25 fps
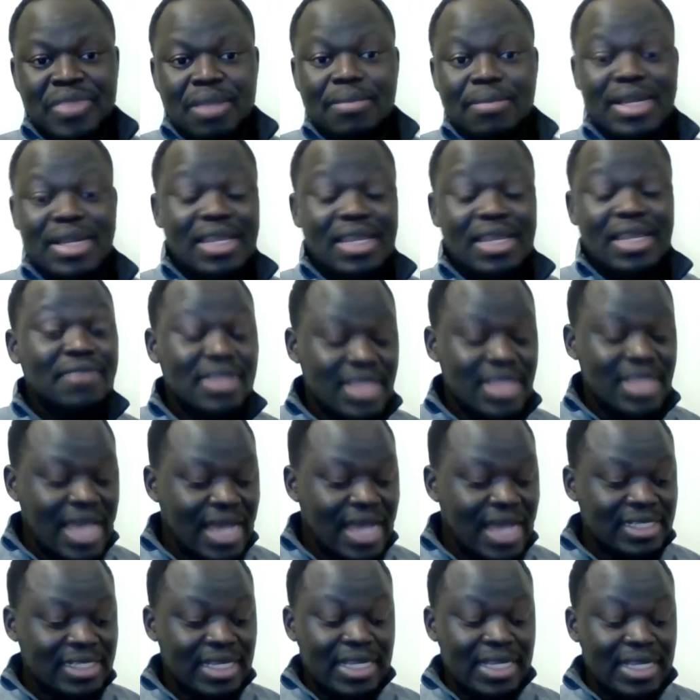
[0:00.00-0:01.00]
But even
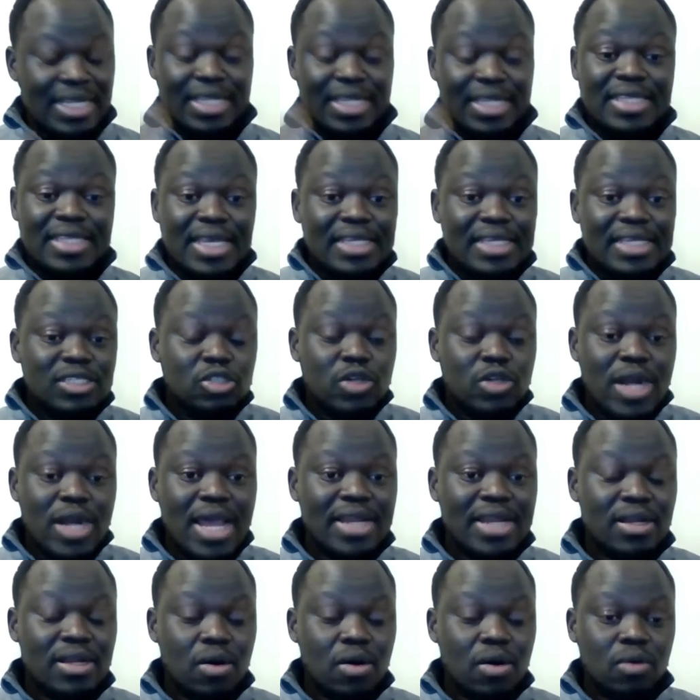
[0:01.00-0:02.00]
that, they
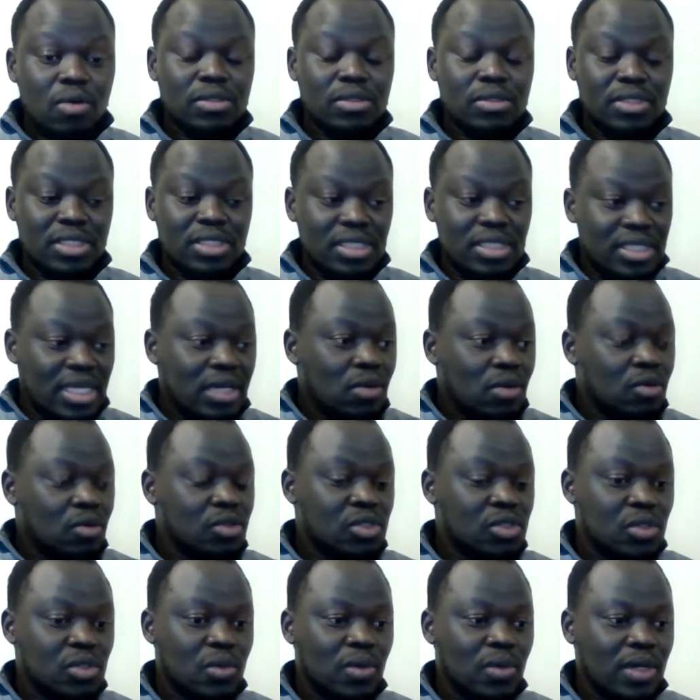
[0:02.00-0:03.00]
tried, they
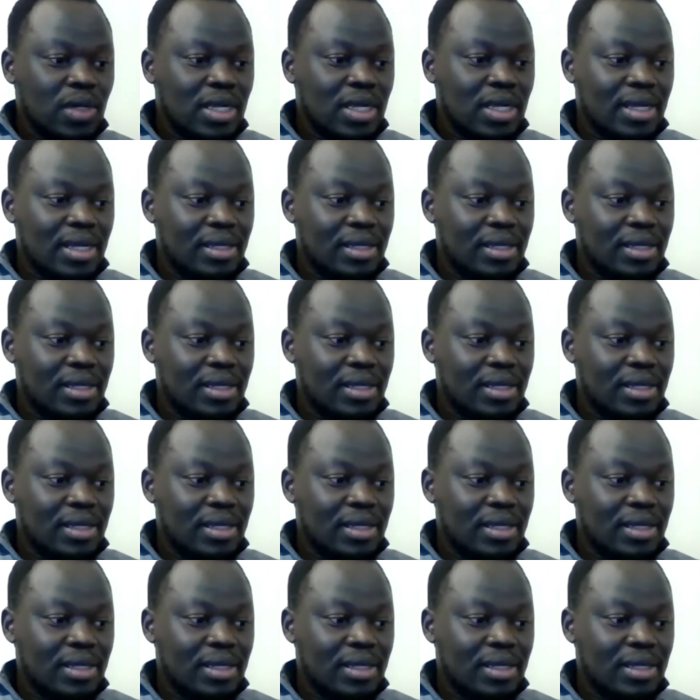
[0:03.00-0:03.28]
also